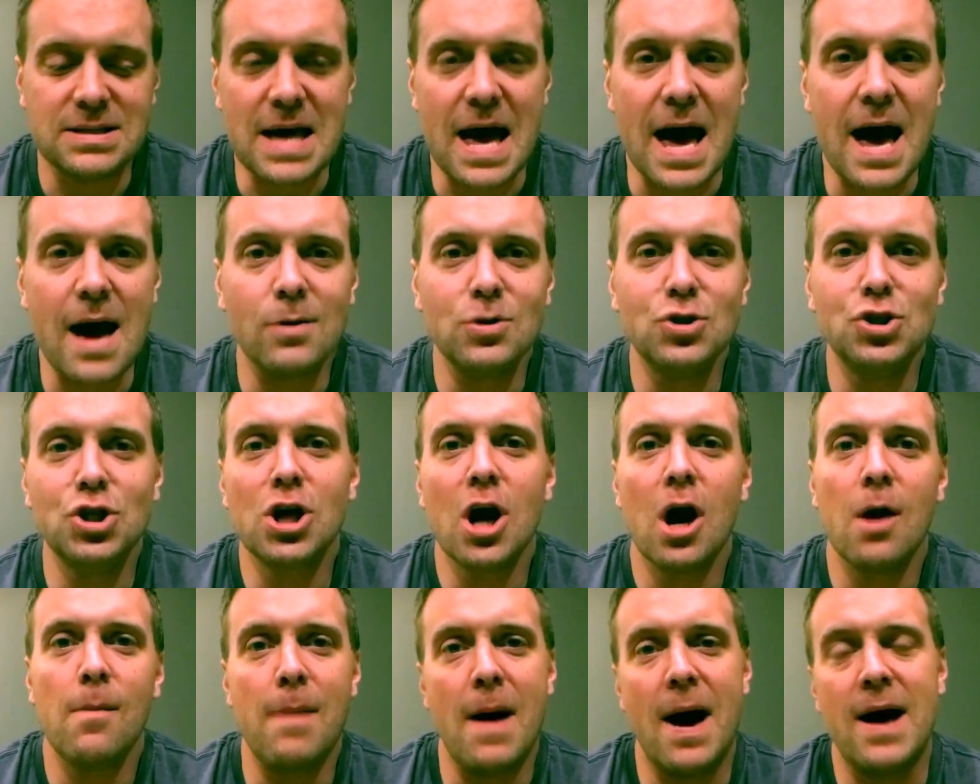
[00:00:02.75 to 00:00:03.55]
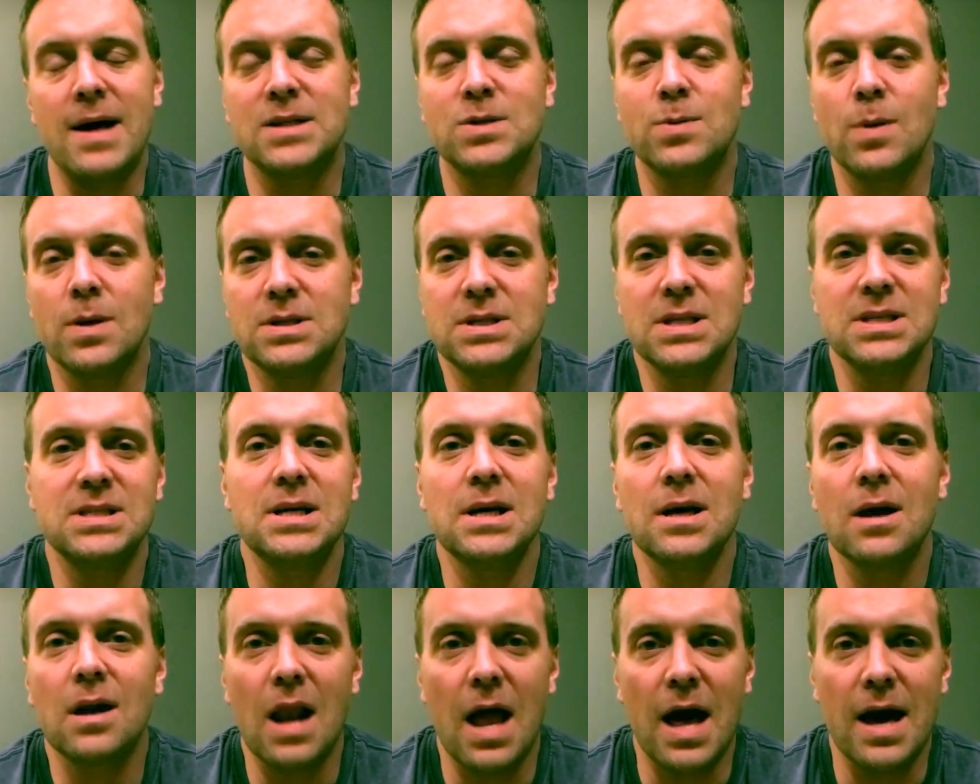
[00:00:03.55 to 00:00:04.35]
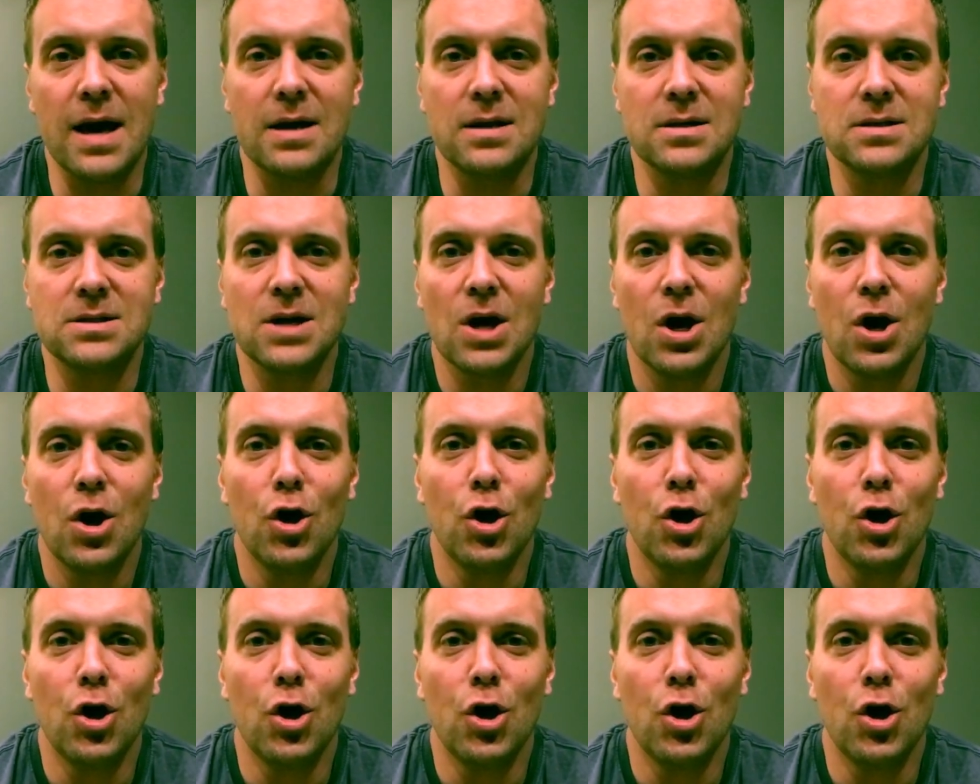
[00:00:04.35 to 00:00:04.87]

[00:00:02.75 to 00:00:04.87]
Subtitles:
how do you go back to existing clients